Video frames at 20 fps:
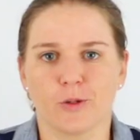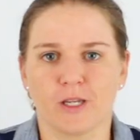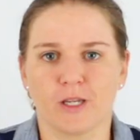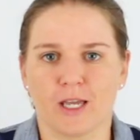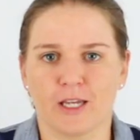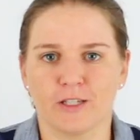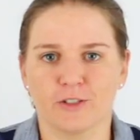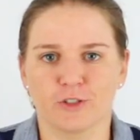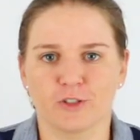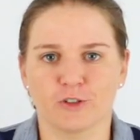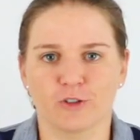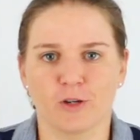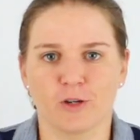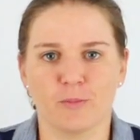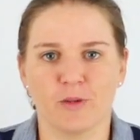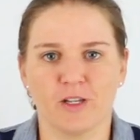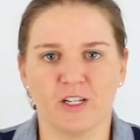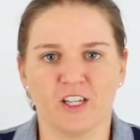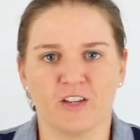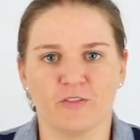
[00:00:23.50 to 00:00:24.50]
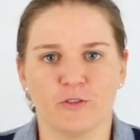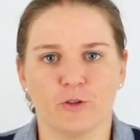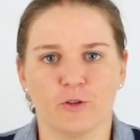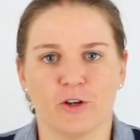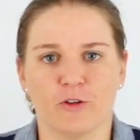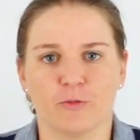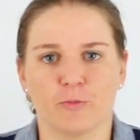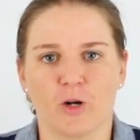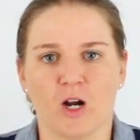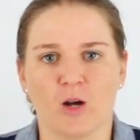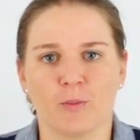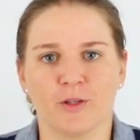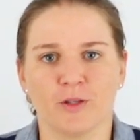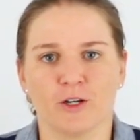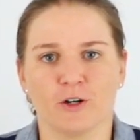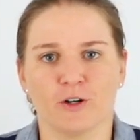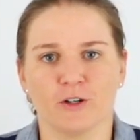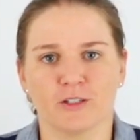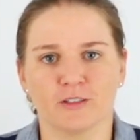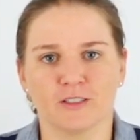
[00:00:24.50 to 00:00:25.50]
week, a story many of you have probably
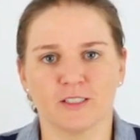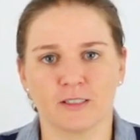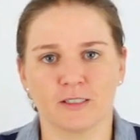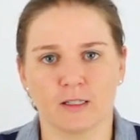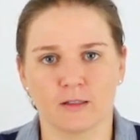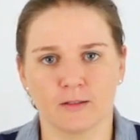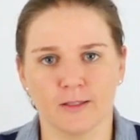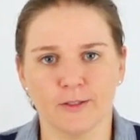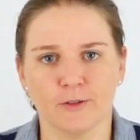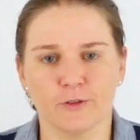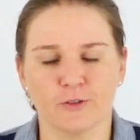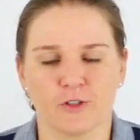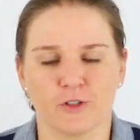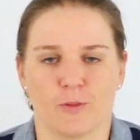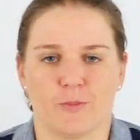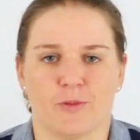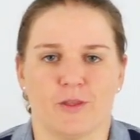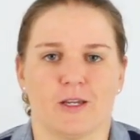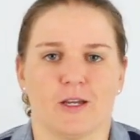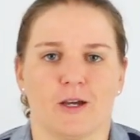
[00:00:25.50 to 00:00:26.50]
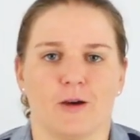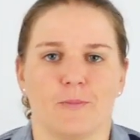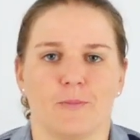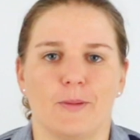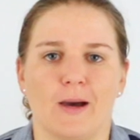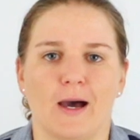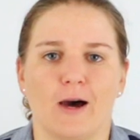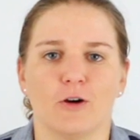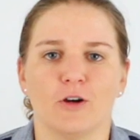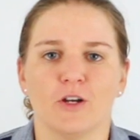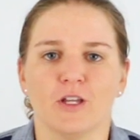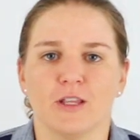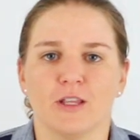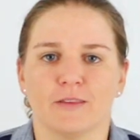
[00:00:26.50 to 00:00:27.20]
heard at least a little something about.